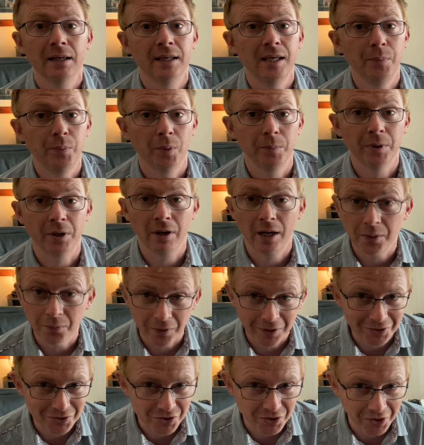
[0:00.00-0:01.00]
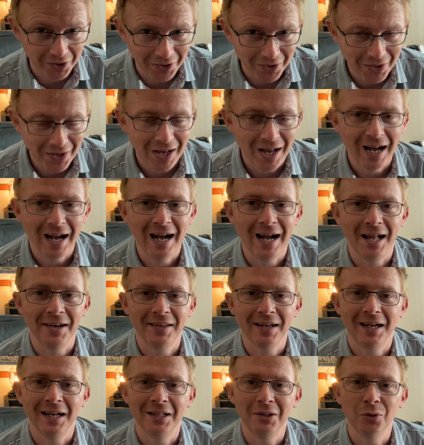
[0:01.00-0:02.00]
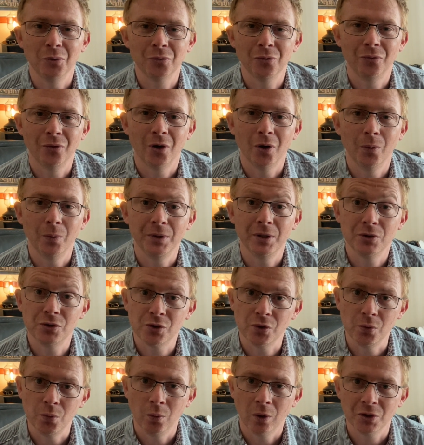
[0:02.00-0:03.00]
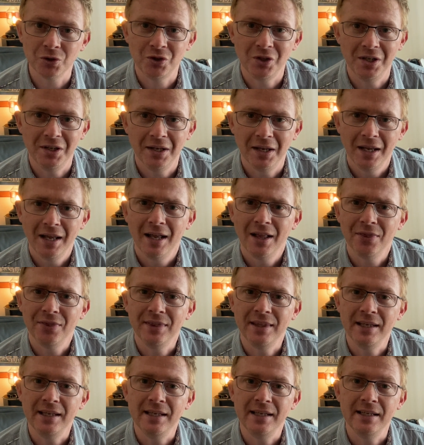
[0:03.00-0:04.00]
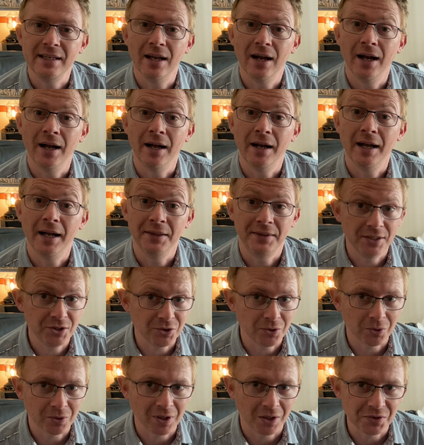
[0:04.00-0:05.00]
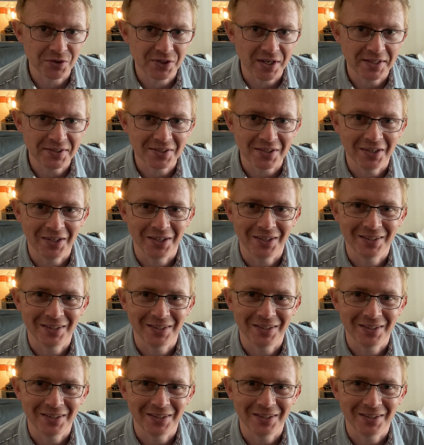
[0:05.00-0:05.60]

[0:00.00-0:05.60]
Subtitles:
Keep up the great work, sir, and I look forward to watching the additional content